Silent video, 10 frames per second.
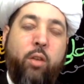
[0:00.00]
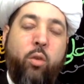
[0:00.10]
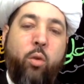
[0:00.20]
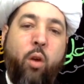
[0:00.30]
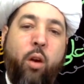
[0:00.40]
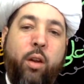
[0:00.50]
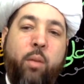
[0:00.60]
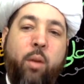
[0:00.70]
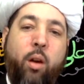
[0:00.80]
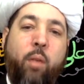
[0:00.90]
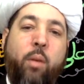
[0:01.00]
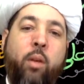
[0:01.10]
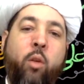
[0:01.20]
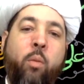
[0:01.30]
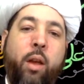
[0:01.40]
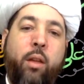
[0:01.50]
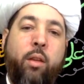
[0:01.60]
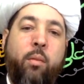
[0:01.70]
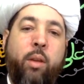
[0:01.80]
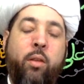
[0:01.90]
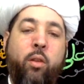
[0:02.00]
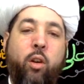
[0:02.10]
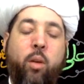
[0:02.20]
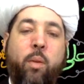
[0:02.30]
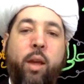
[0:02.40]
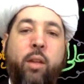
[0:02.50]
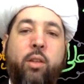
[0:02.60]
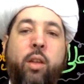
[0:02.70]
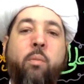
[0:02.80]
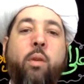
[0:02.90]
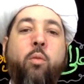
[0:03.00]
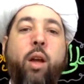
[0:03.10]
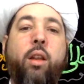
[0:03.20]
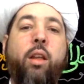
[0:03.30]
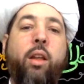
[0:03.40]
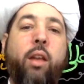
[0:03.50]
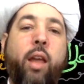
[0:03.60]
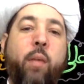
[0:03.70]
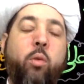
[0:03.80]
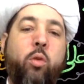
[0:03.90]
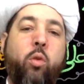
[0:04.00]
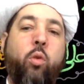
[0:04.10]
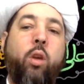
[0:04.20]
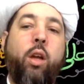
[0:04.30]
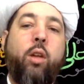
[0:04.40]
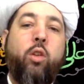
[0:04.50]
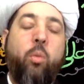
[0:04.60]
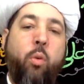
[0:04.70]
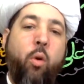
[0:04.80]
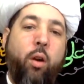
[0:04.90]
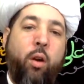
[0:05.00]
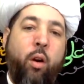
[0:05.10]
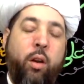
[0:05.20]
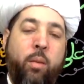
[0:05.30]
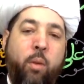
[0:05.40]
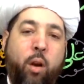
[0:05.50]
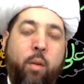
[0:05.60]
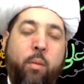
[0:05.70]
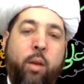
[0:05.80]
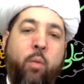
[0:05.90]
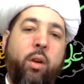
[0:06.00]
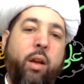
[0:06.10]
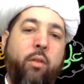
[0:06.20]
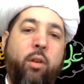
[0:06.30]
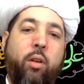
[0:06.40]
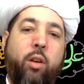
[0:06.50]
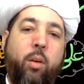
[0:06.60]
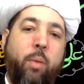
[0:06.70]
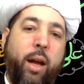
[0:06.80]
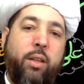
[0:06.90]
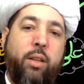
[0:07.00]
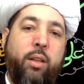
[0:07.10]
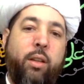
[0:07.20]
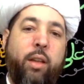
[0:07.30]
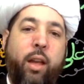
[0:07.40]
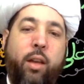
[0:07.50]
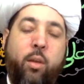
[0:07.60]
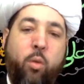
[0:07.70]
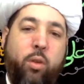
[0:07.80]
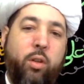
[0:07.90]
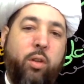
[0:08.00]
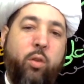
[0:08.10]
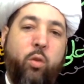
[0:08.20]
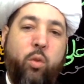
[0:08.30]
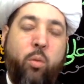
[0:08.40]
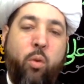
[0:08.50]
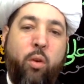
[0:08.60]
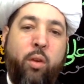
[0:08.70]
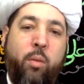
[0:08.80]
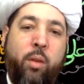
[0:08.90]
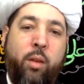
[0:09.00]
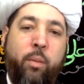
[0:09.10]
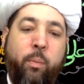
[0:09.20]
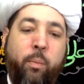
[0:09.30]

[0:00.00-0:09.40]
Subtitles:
to our imam and obey them and their commands, and be ready and able to support our imam in whatever capacity that he wants us to support him in.